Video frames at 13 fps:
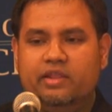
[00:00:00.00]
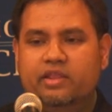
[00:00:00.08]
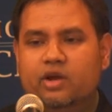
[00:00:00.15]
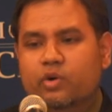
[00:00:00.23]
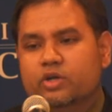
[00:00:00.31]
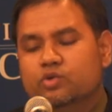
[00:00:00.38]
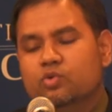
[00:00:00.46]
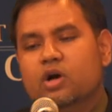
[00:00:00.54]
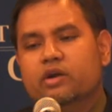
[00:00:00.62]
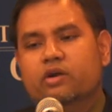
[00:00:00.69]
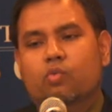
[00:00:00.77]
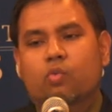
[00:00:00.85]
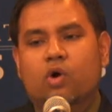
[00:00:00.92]
And there were
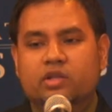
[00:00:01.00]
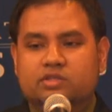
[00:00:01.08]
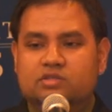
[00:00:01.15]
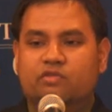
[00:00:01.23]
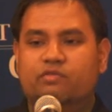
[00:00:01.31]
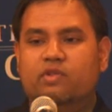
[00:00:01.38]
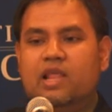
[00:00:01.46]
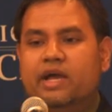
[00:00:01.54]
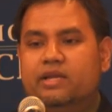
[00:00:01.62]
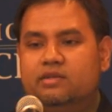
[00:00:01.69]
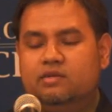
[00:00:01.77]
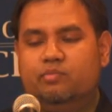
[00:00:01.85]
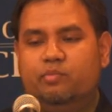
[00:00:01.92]
200 watts of
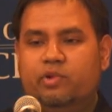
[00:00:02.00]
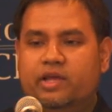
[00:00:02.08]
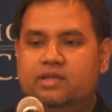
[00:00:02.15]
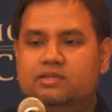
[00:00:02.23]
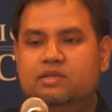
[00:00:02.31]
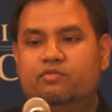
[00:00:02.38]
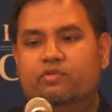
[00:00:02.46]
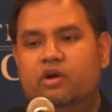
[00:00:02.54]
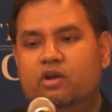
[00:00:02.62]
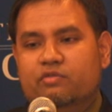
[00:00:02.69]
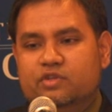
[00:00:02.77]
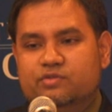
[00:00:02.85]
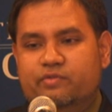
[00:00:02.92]
light placed in
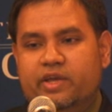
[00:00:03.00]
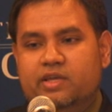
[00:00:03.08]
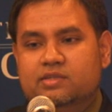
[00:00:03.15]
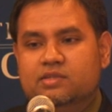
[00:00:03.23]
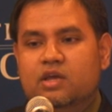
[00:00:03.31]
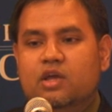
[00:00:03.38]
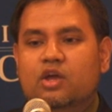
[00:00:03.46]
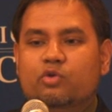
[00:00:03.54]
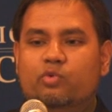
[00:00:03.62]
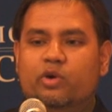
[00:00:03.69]
front of his face